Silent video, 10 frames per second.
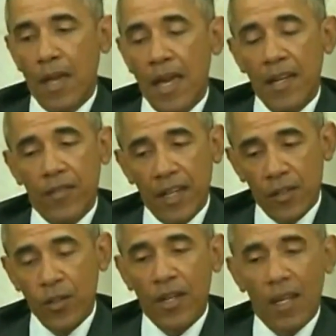And if they
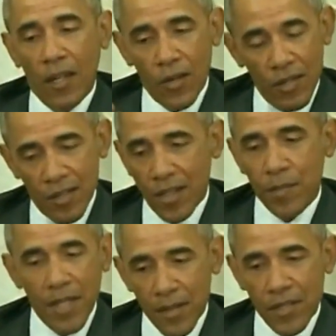do get alerted,
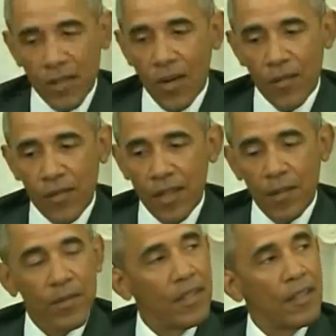sometimes it's hard for
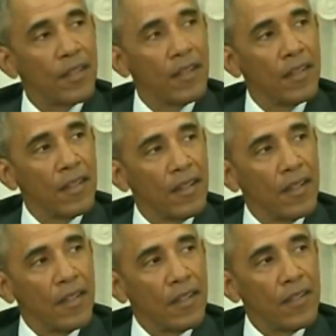them to
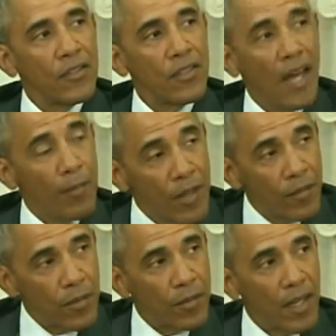stop them
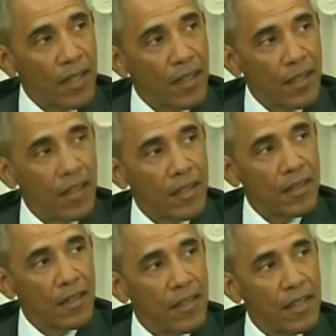from getting a
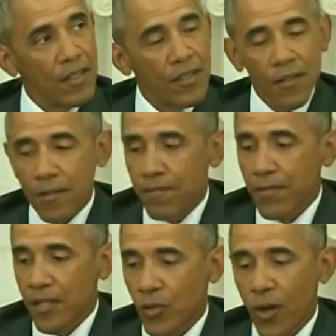gun, is
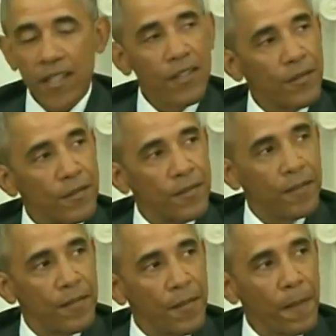crazy.
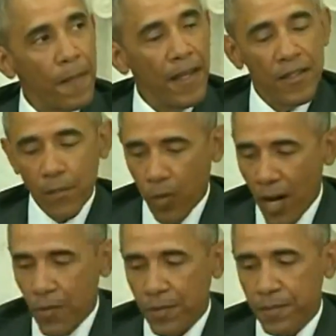It's a
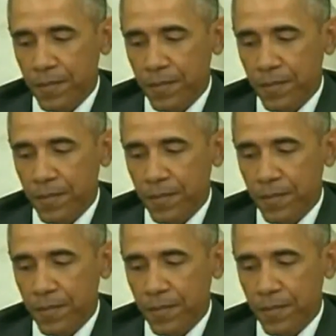problem.